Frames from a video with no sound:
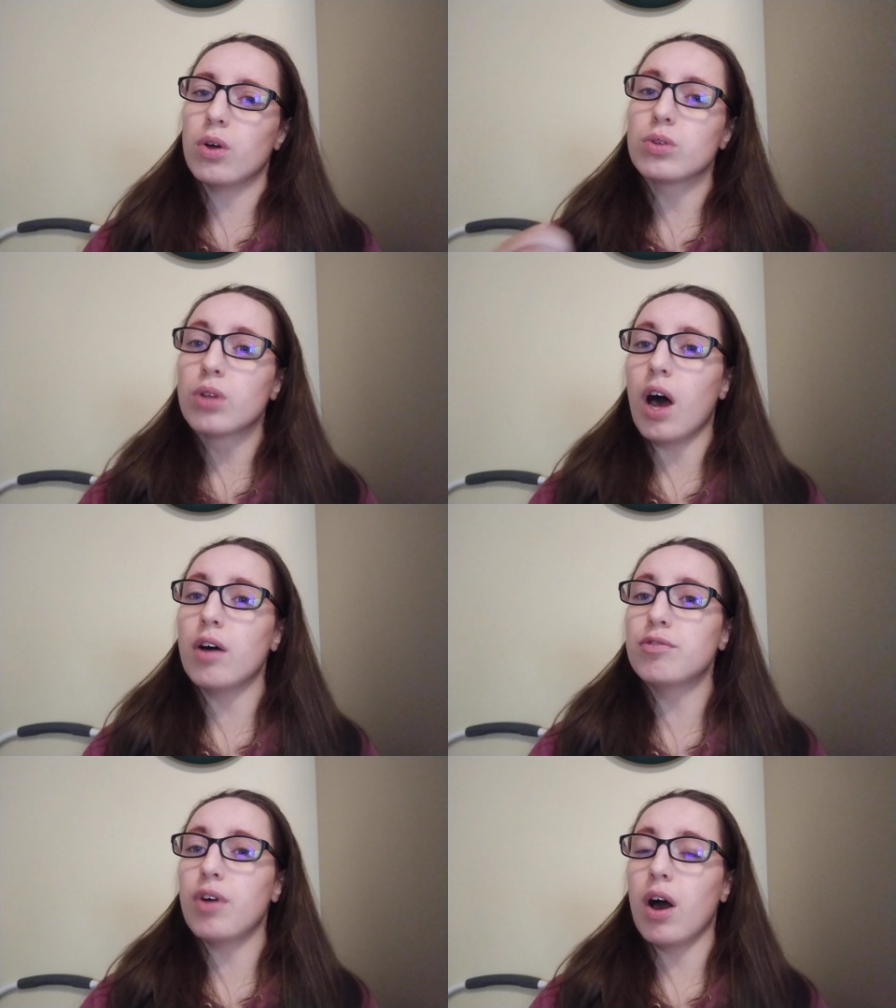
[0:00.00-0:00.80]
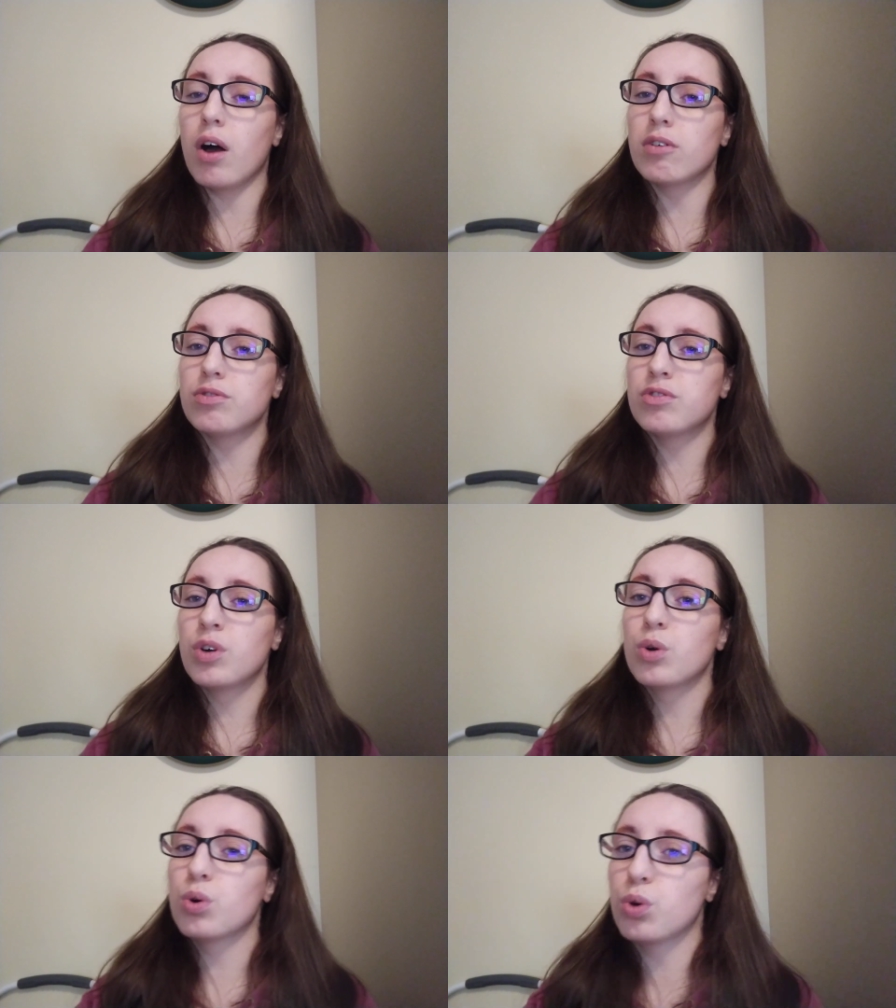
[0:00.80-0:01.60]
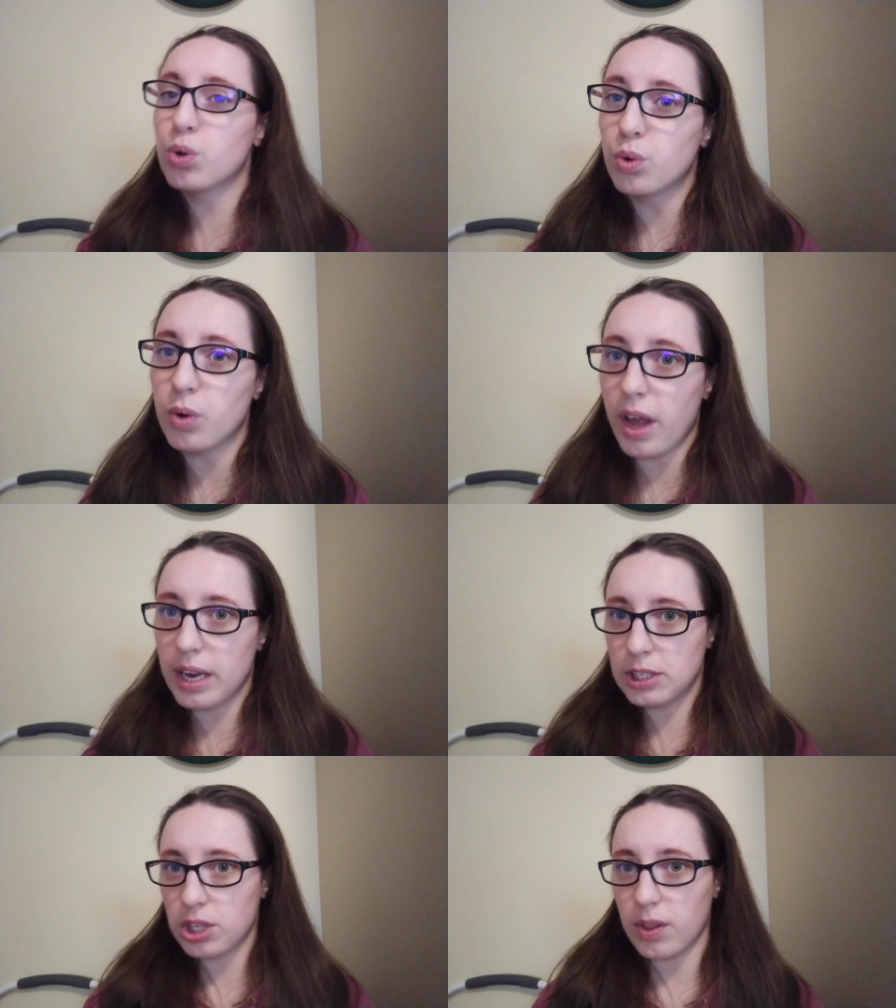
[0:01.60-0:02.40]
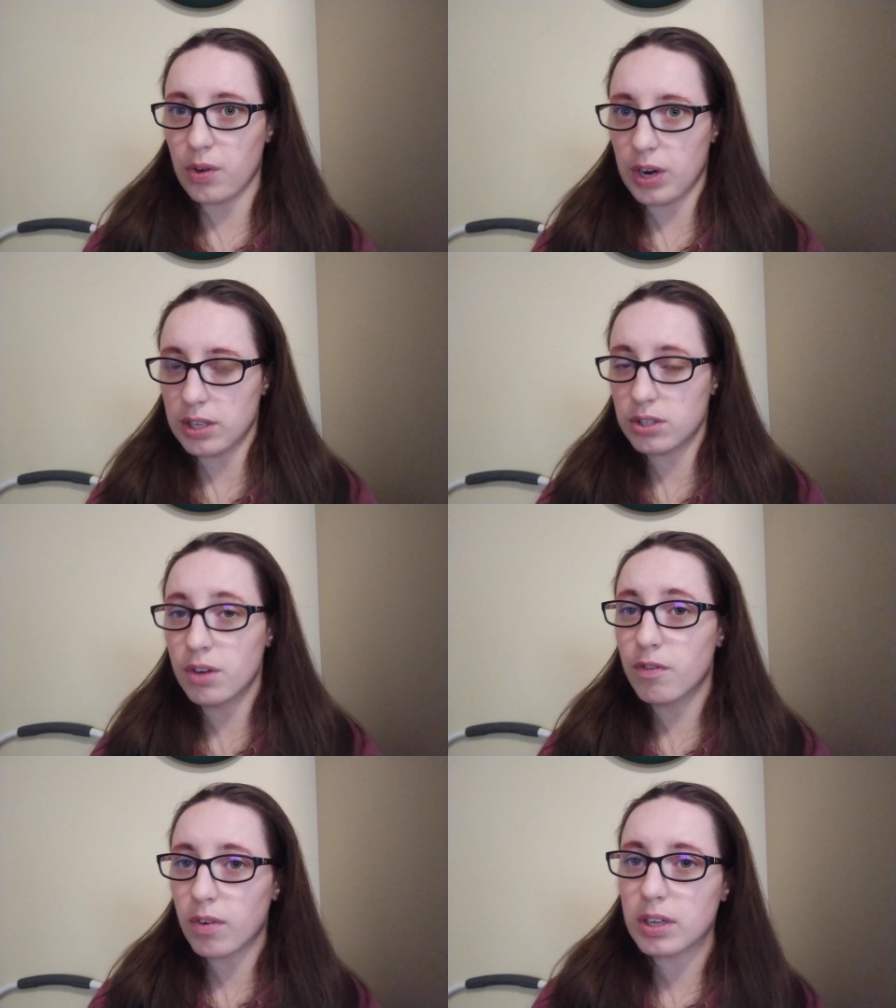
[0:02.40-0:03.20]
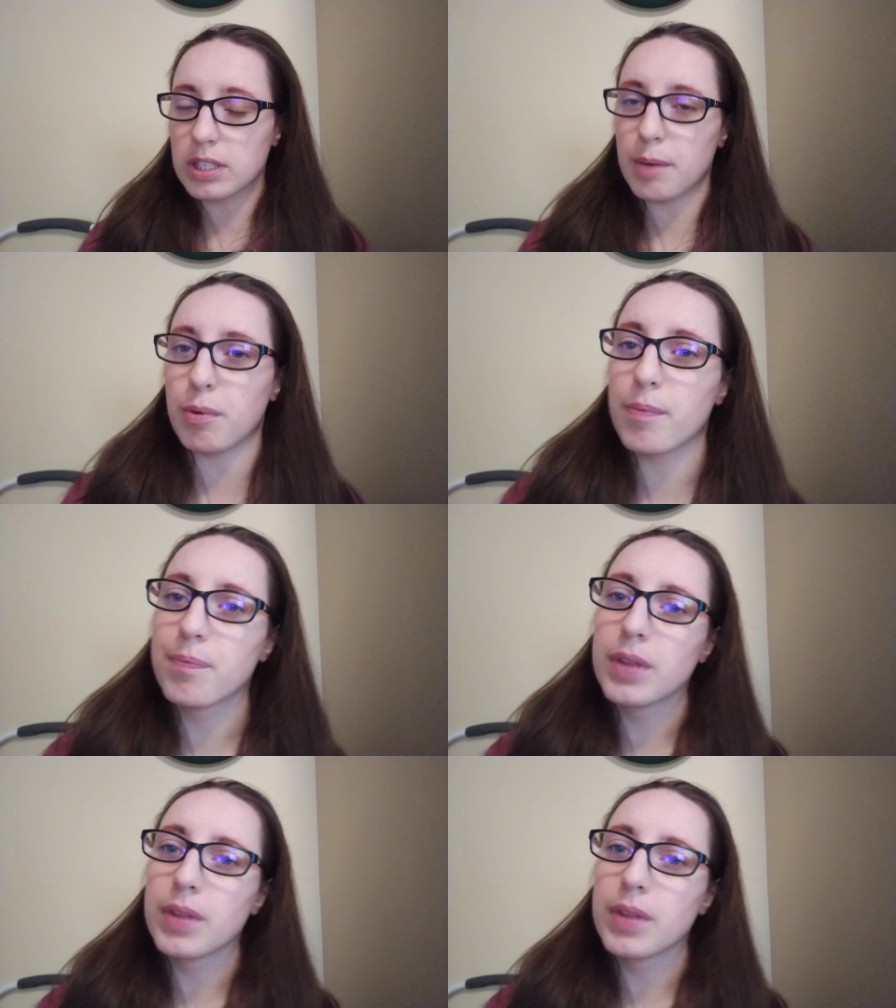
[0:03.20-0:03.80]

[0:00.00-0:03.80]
love of who each other is. For example,